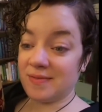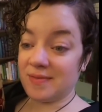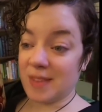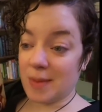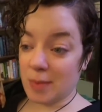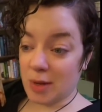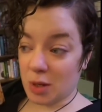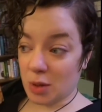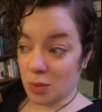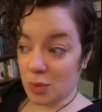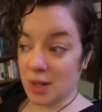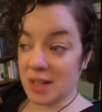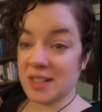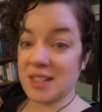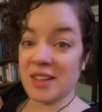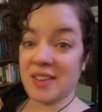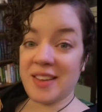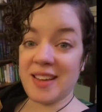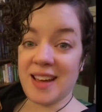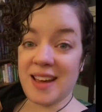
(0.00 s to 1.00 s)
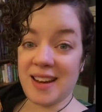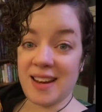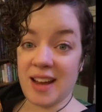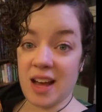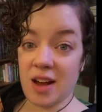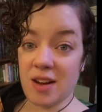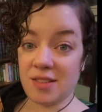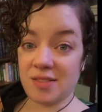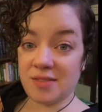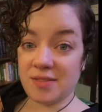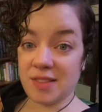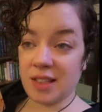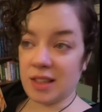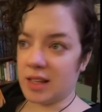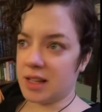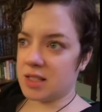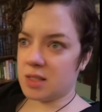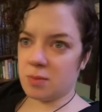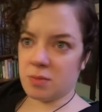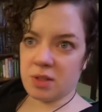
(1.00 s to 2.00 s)
I'm going to read till the end now,
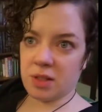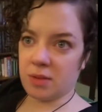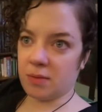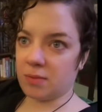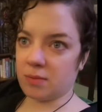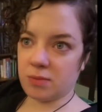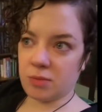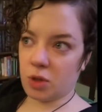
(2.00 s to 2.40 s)
unless something